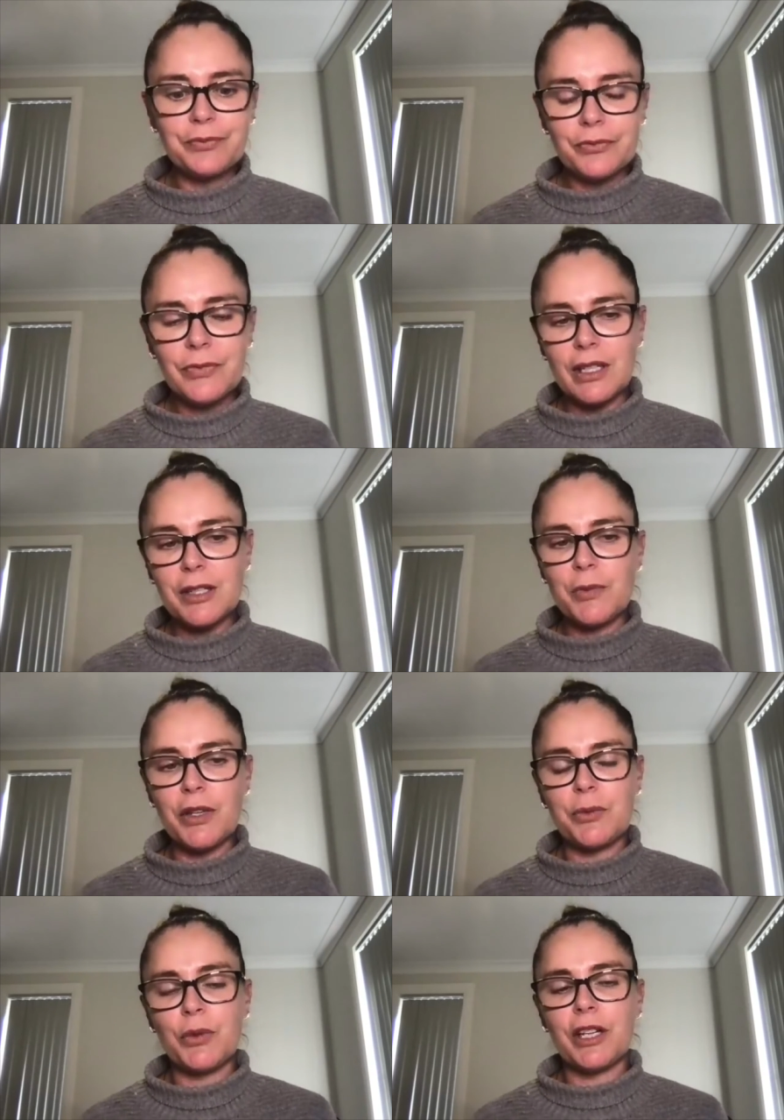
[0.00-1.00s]

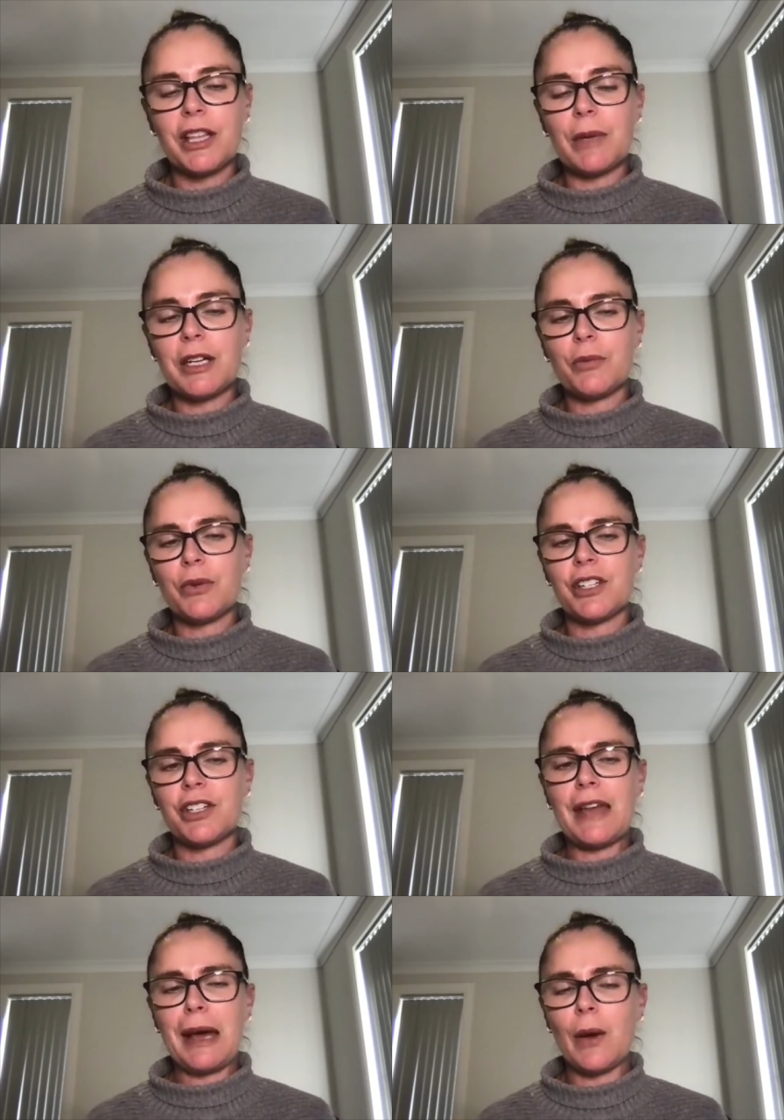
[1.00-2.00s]
it's putting them under pressure
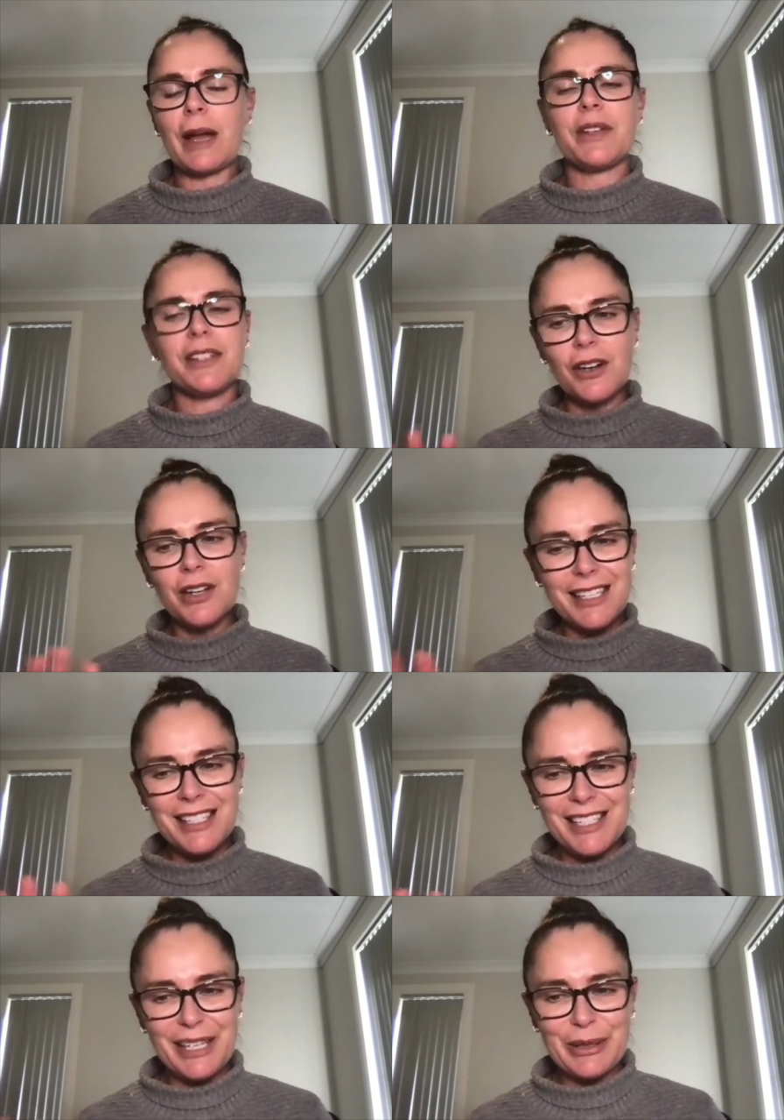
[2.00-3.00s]
that way. But it's not
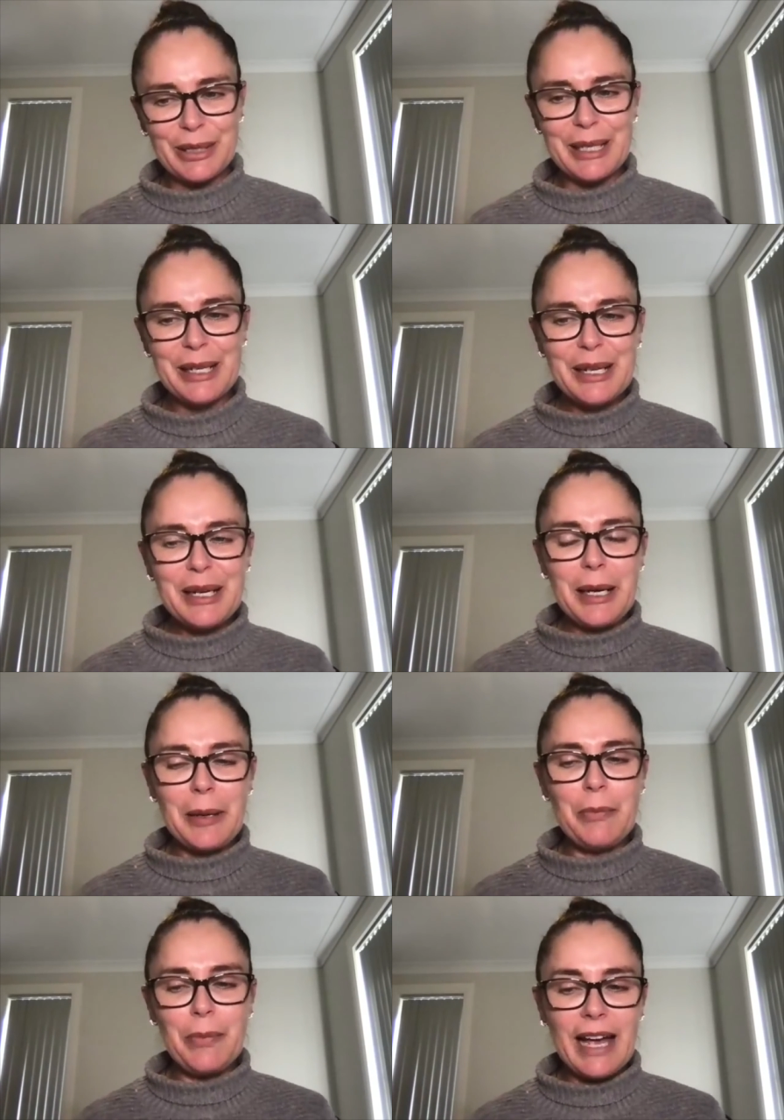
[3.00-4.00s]
necessarily a
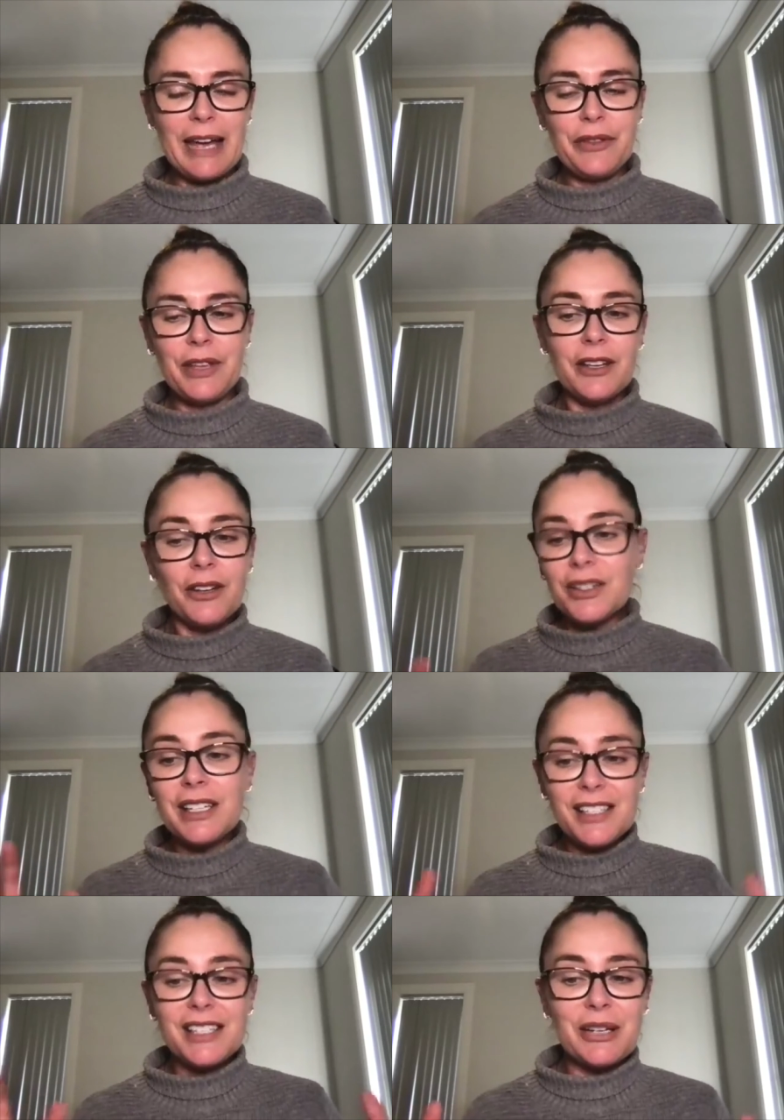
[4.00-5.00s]
bad thing and not
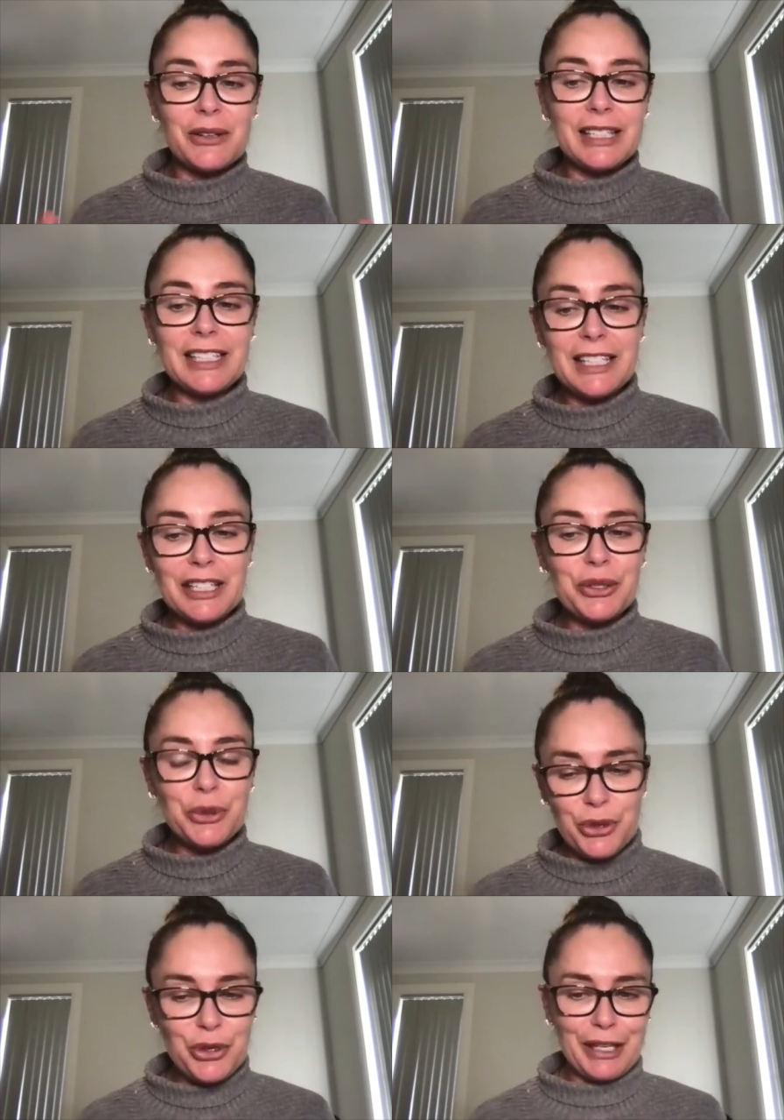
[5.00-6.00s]
necessarily a
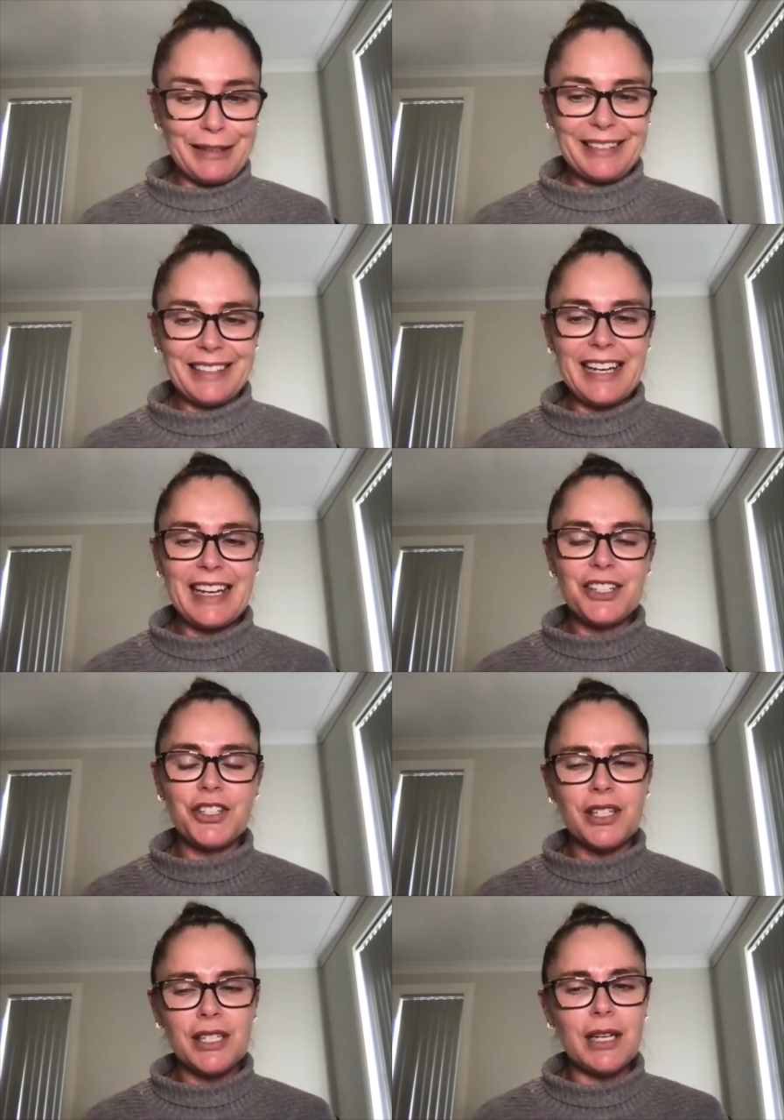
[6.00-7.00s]
good thing. Okay, it's
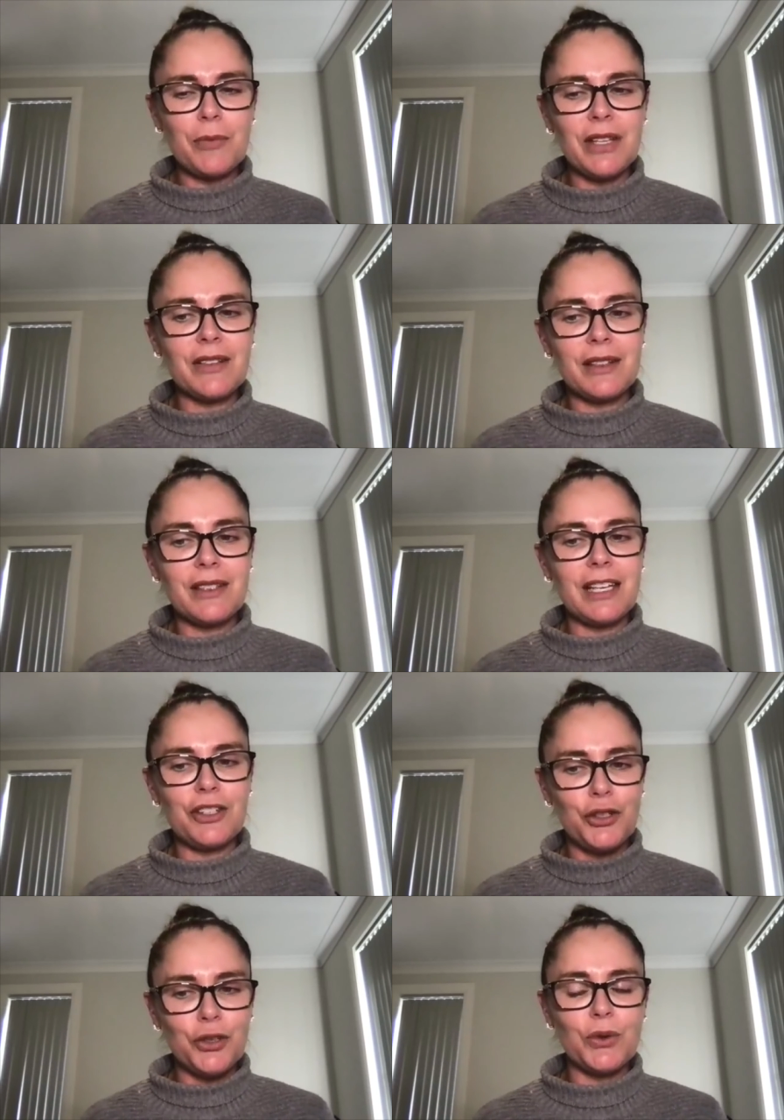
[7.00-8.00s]
just something that they
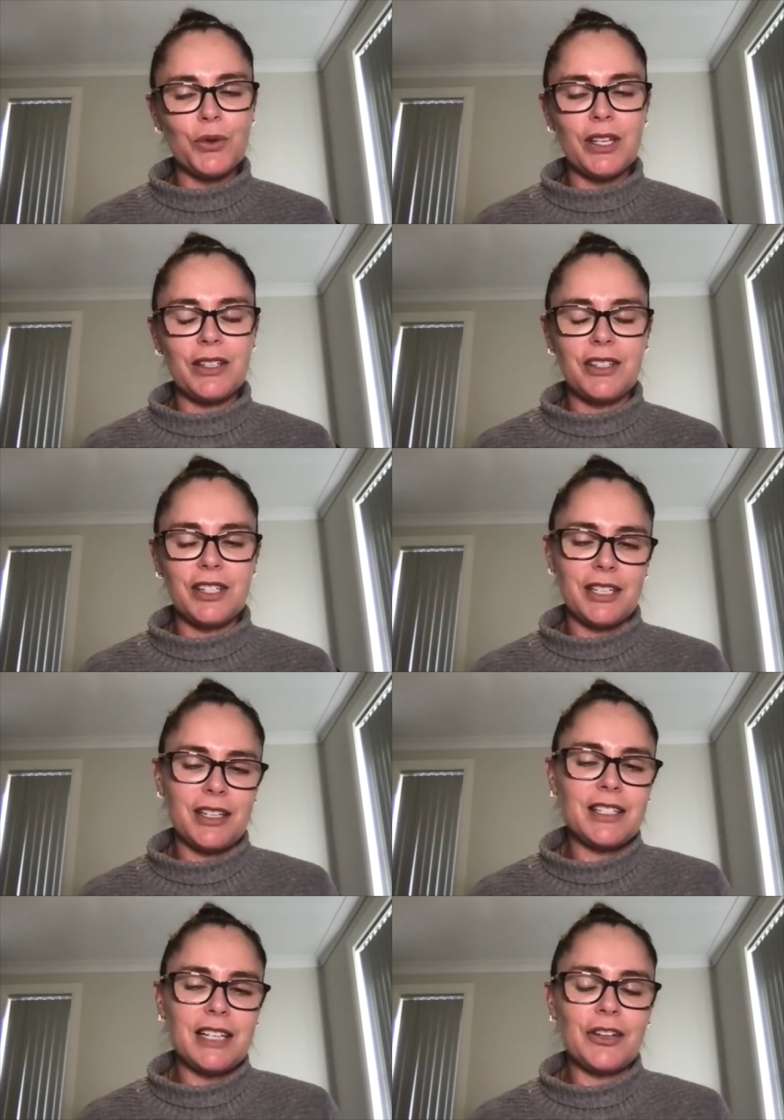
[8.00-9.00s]
do that you just
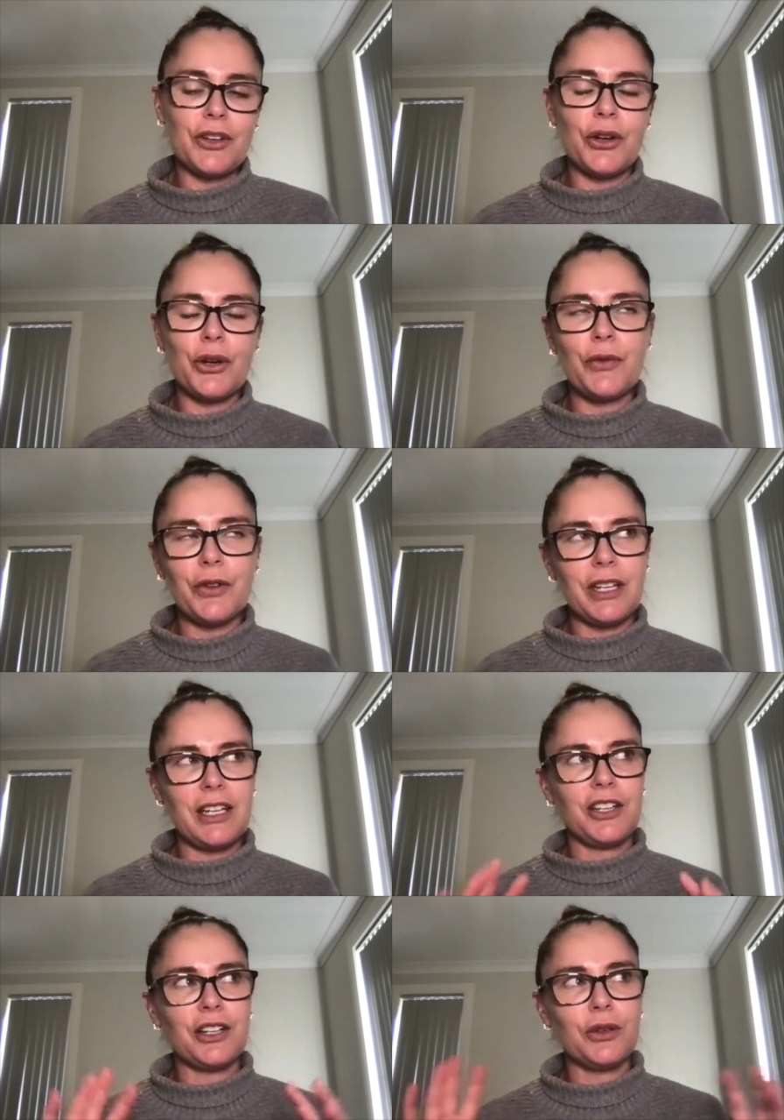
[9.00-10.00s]
can take note of, and then
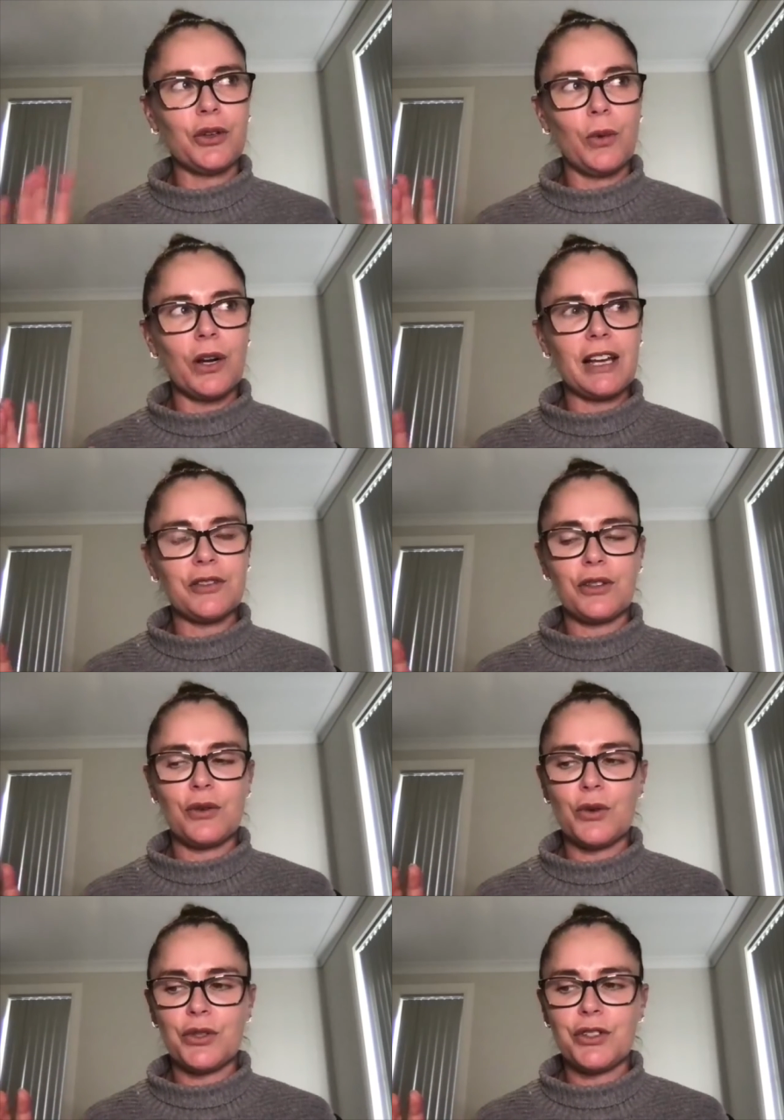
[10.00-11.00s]
you can look at what else the
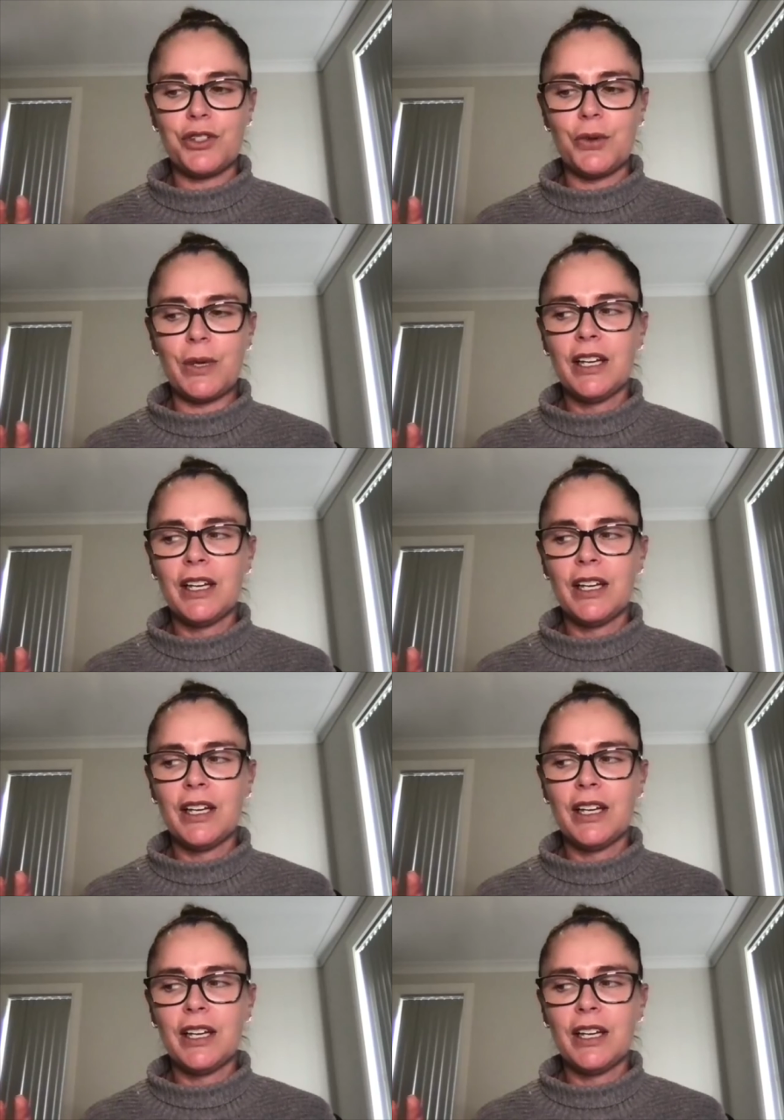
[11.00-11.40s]
horse is doing